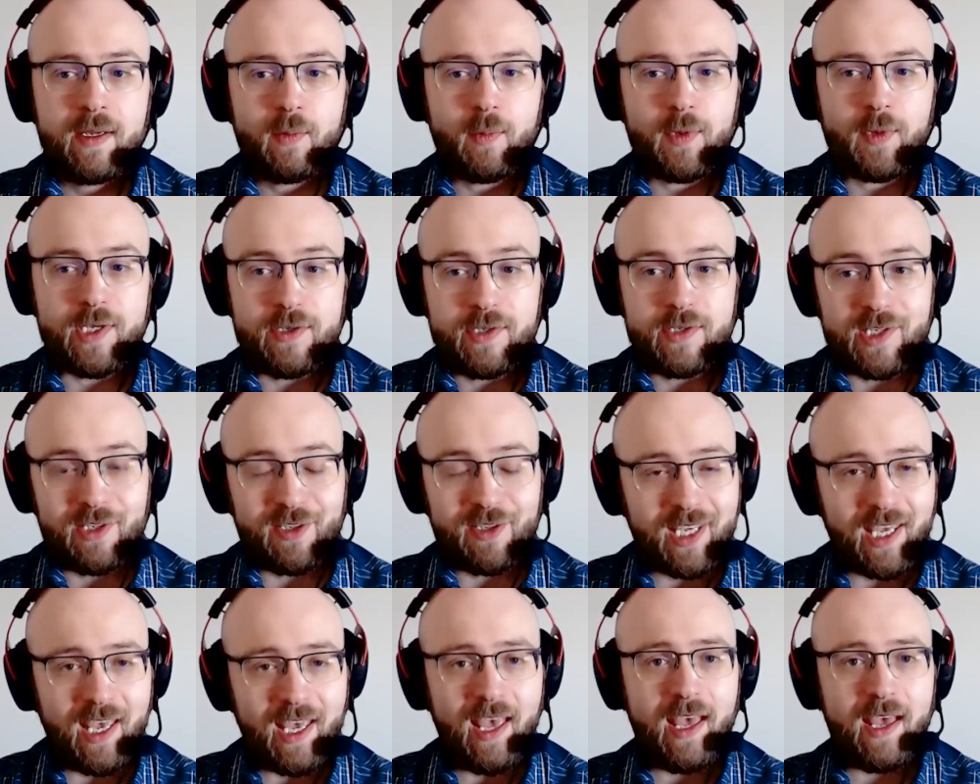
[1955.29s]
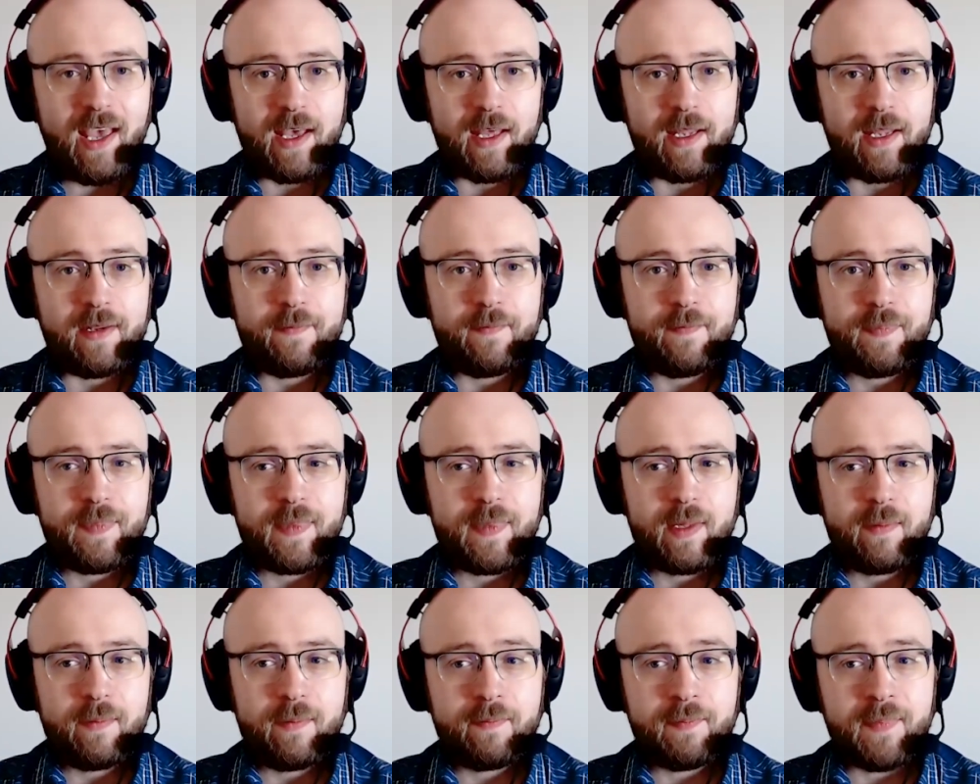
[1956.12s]
Well, you still can,
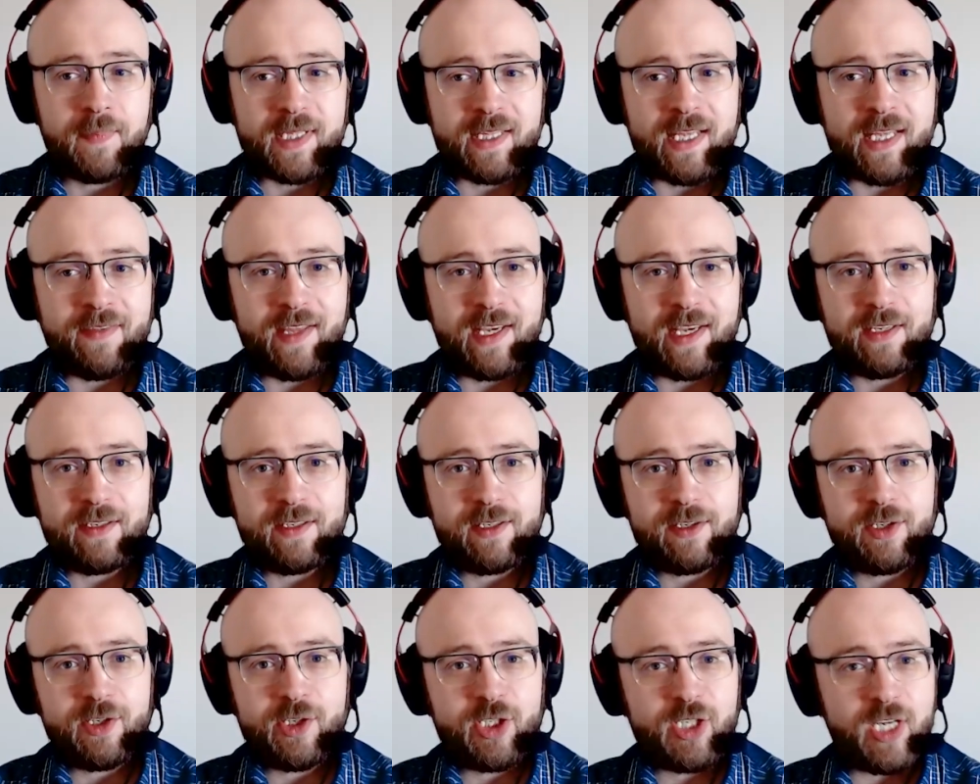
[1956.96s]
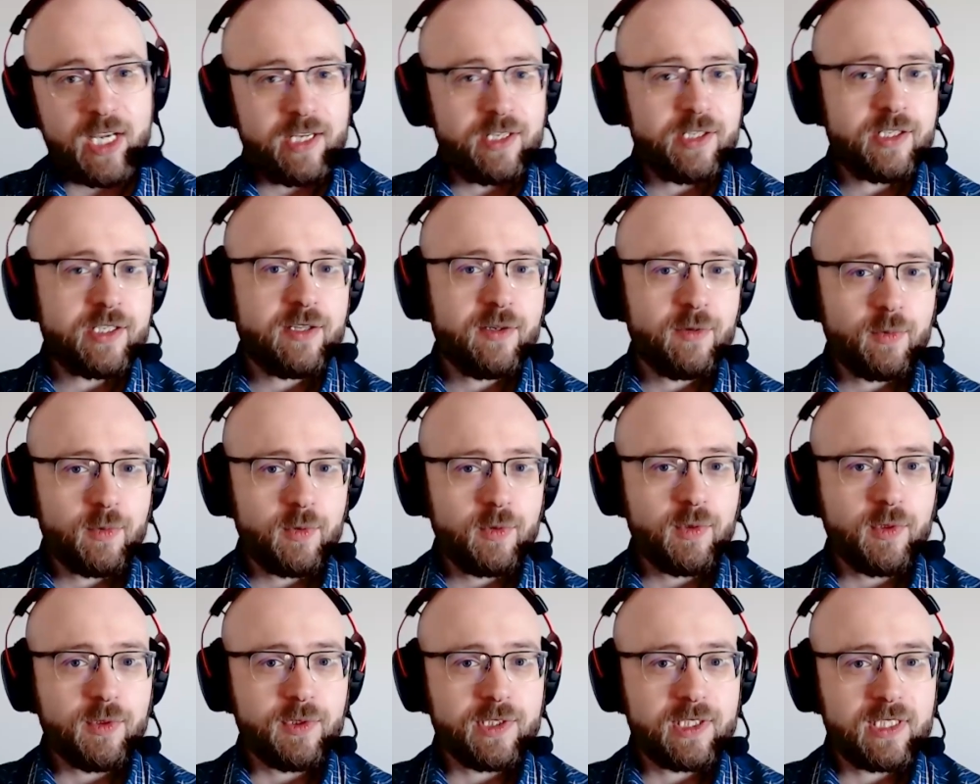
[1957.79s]
but then they changed the
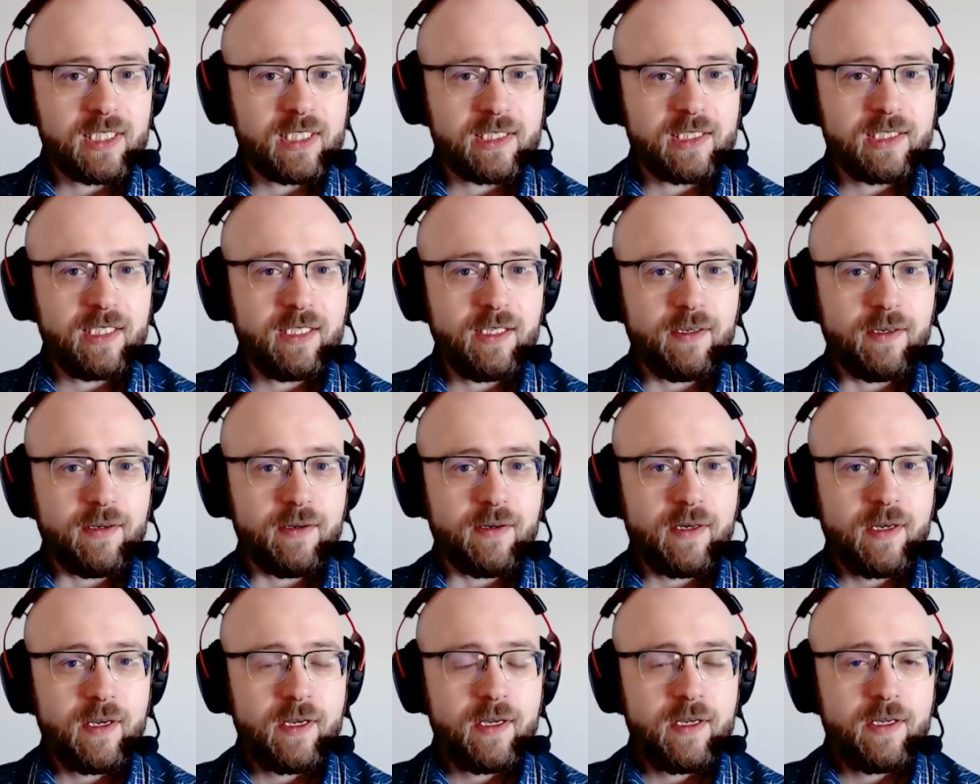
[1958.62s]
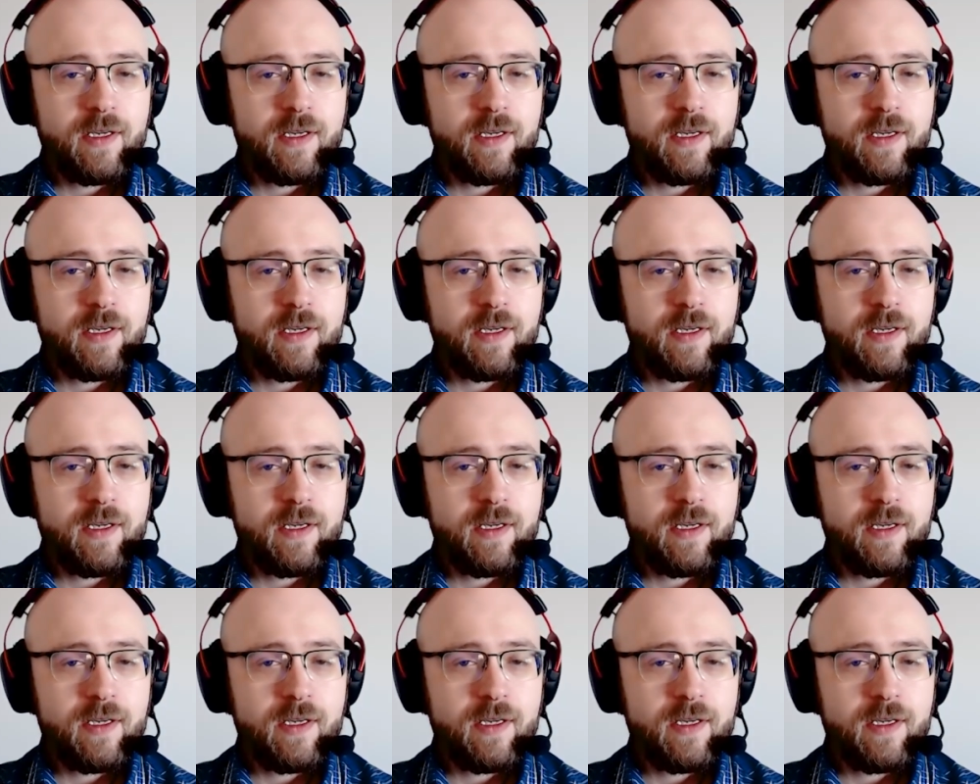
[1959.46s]
rules this year